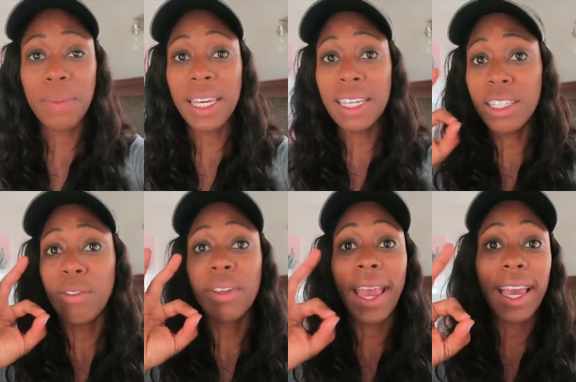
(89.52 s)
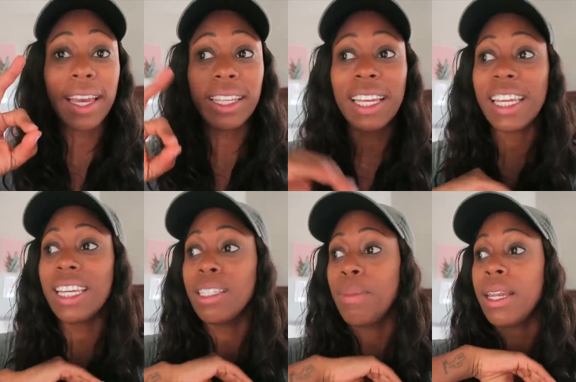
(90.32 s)
piece of cake. Like
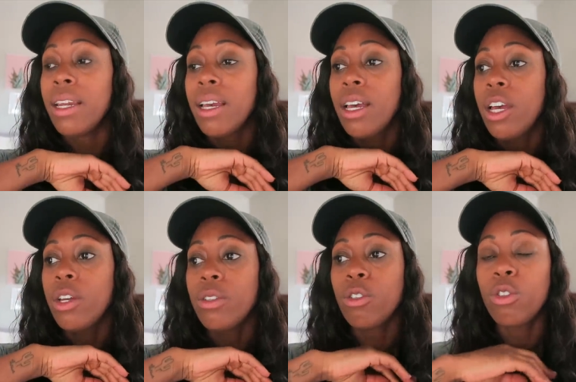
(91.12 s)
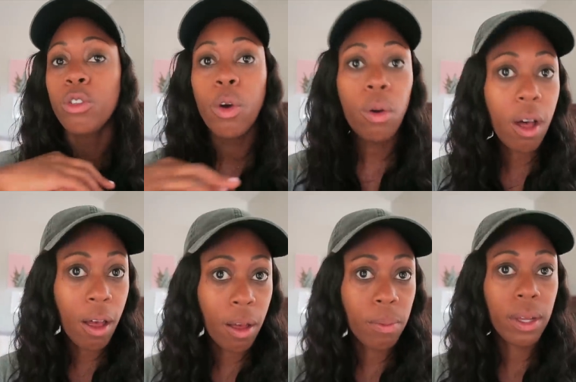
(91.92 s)
he's been so
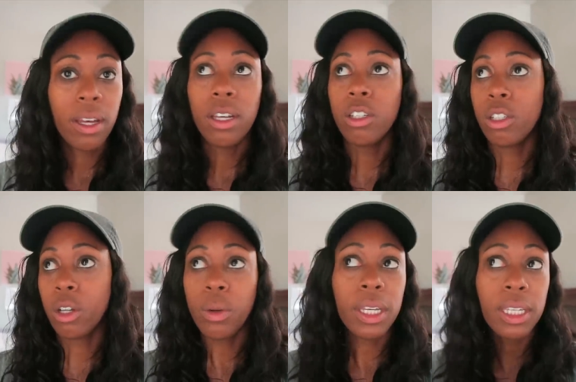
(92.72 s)
calm, so